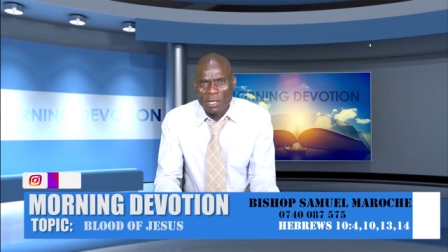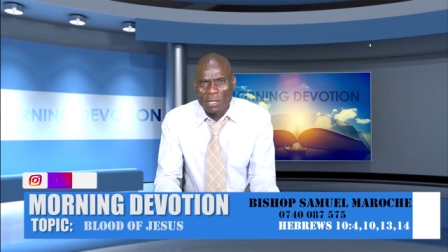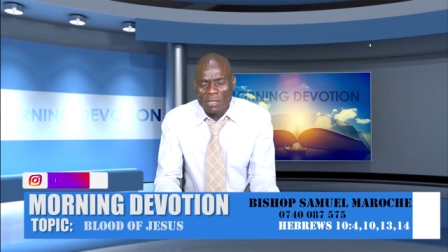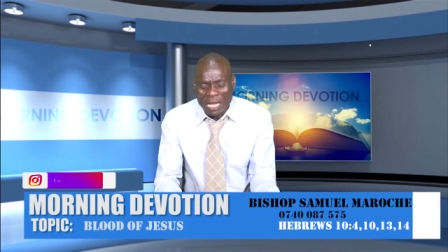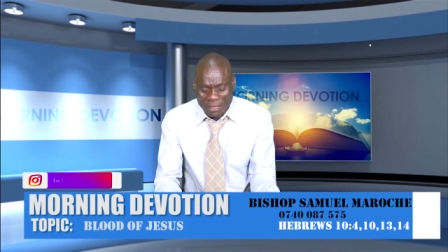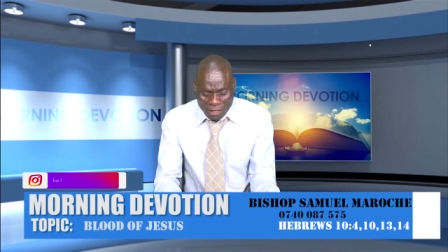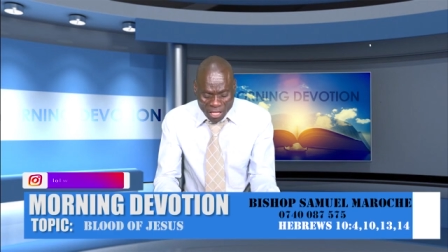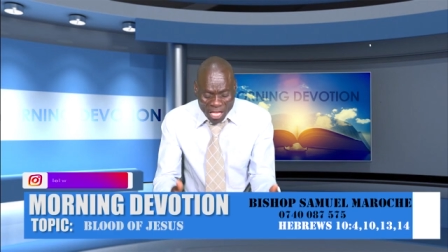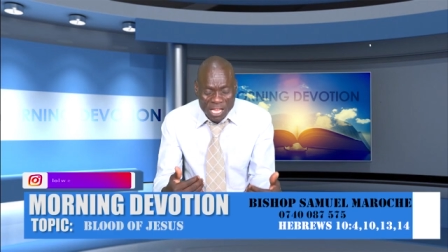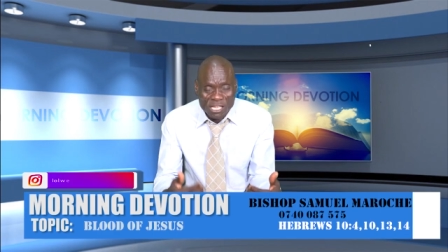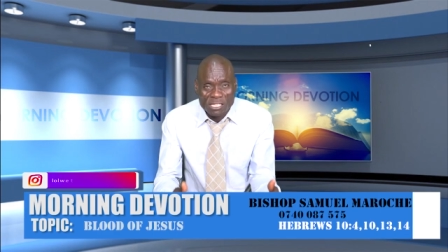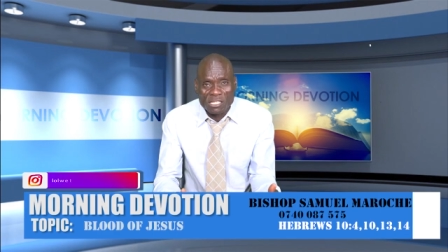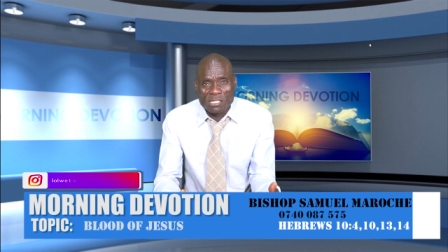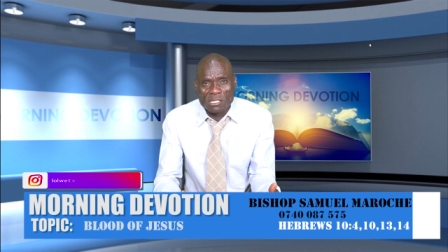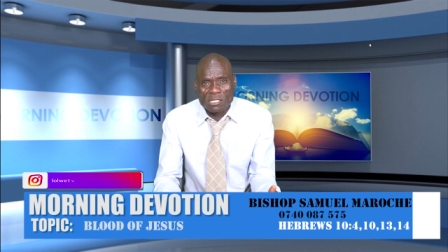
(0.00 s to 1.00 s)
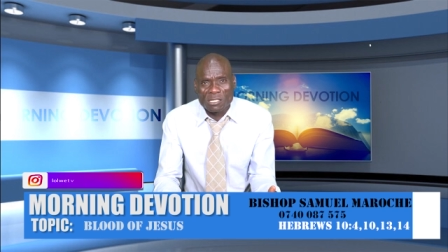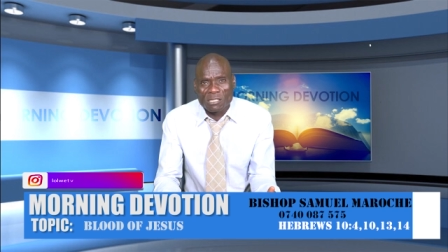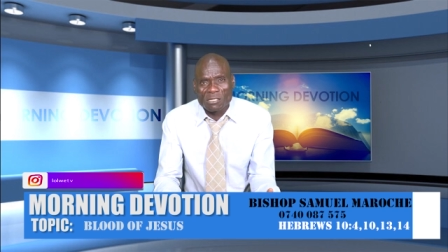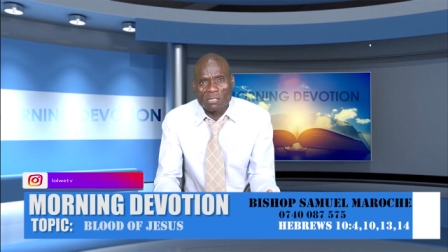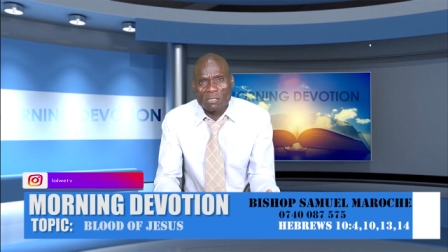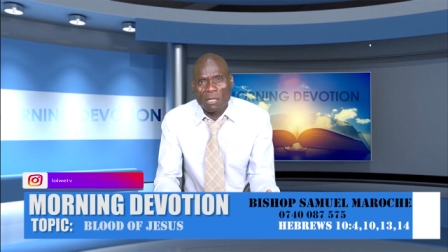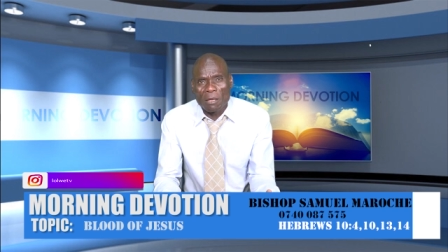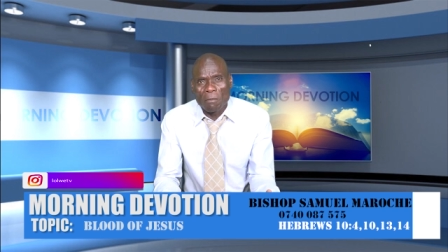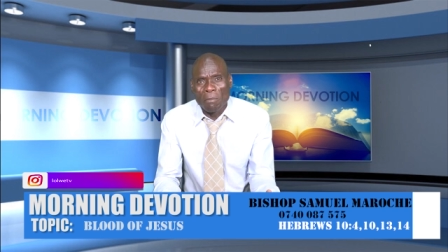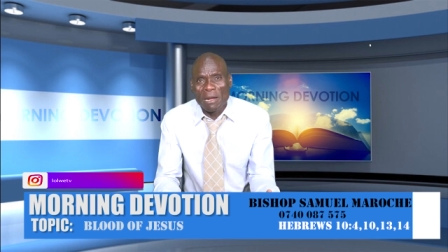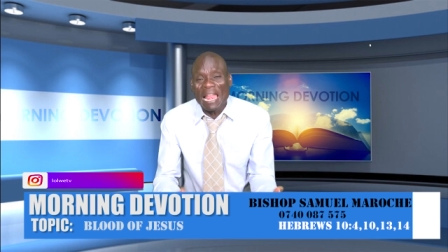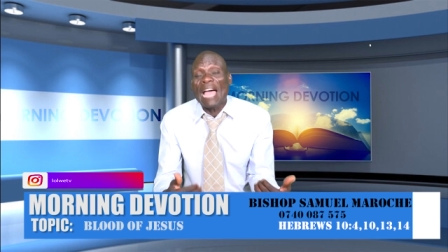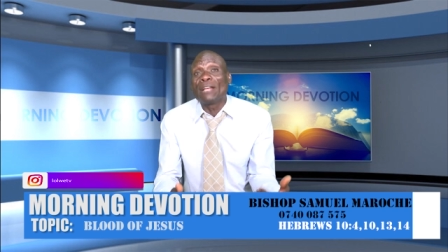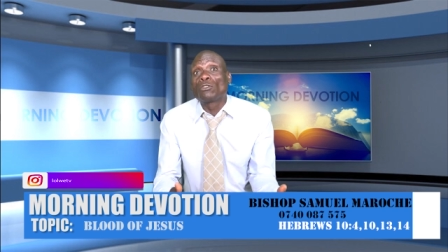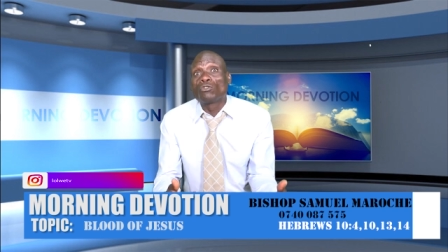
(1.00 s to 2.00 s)
that this
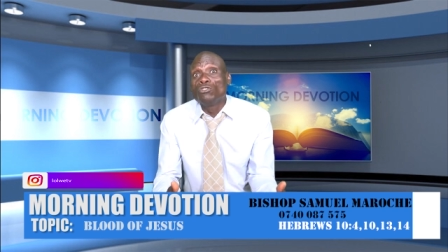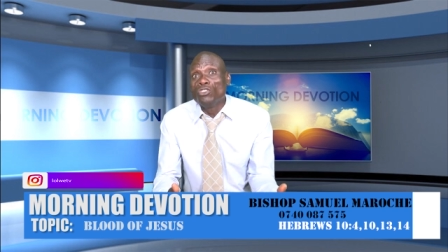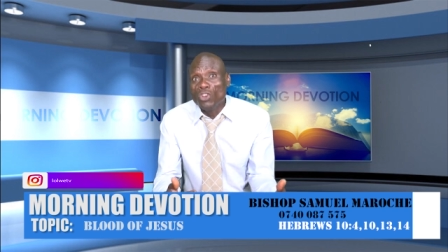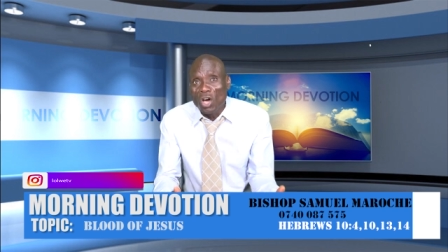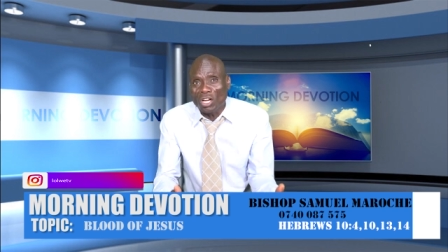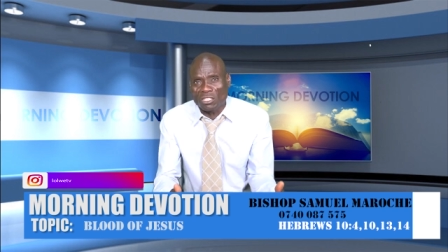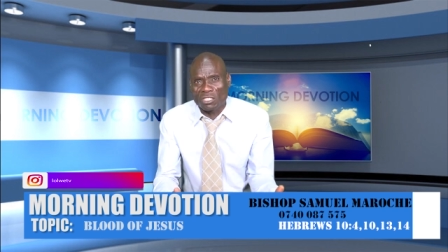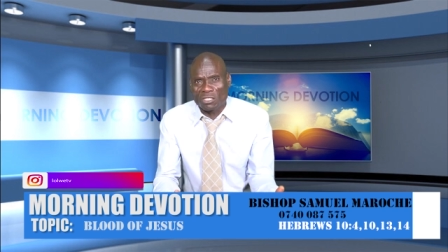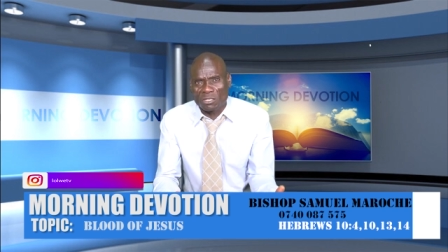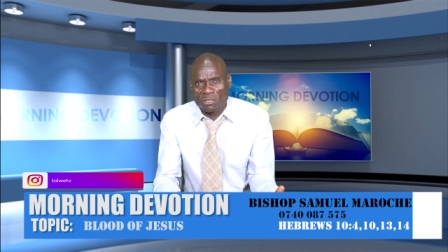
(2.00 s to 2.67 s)
blood could not